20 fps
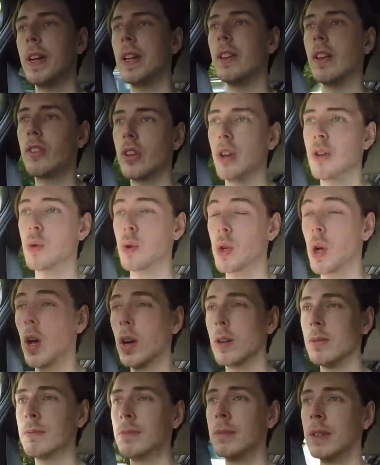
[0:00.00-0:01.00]
in the central
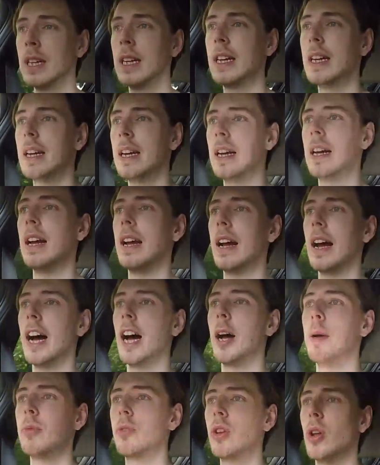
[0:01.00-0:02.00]
column.
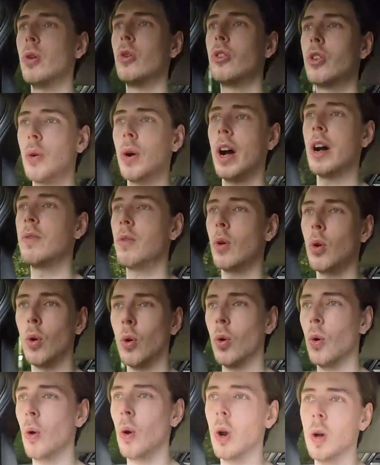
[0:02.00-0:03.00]
So you still have
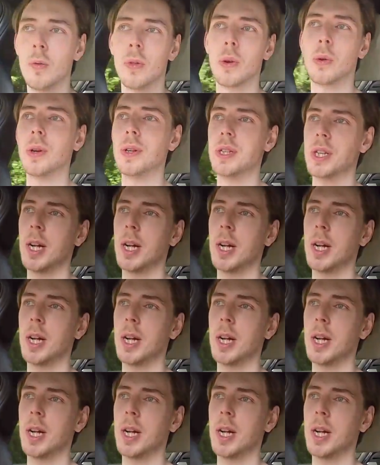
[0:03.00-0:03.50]
all of the creature